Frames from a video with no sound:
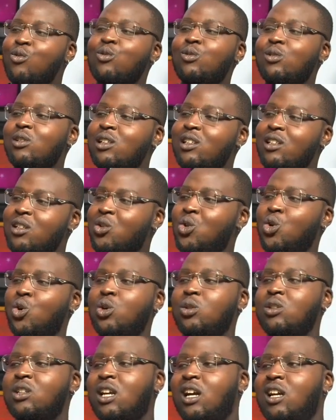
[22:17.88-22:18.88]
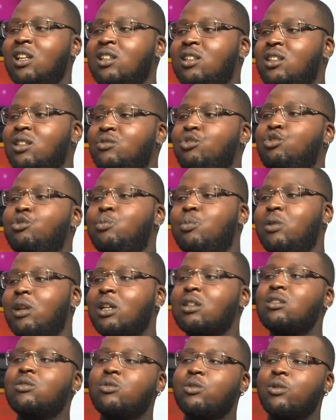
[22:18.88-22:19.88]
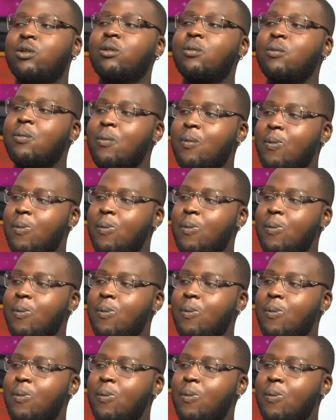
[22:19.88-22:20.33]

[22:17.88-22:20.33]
Only God can give you platform.